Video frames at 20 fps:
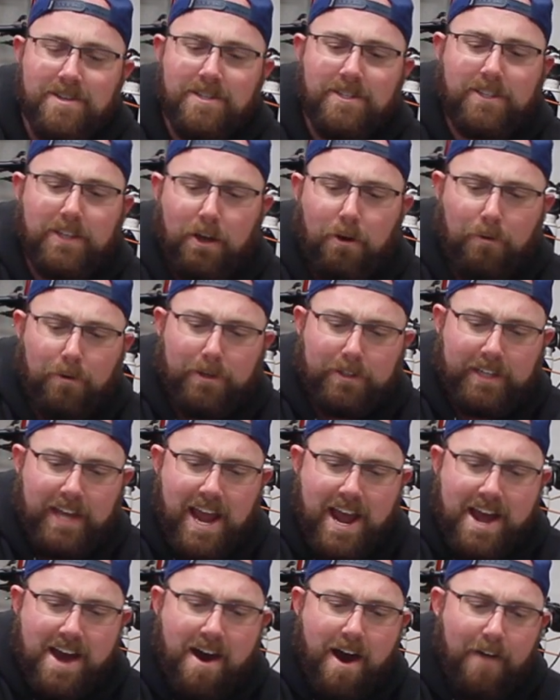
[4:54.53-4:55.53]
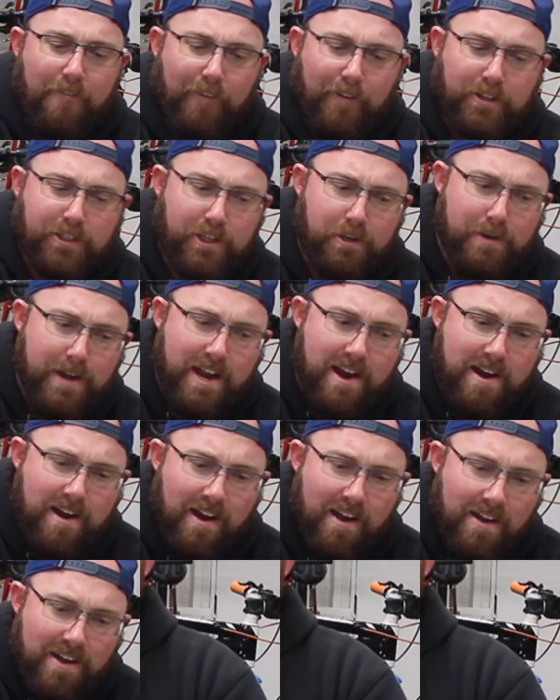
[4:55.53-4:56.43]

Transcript: So we'll take off our shoe here.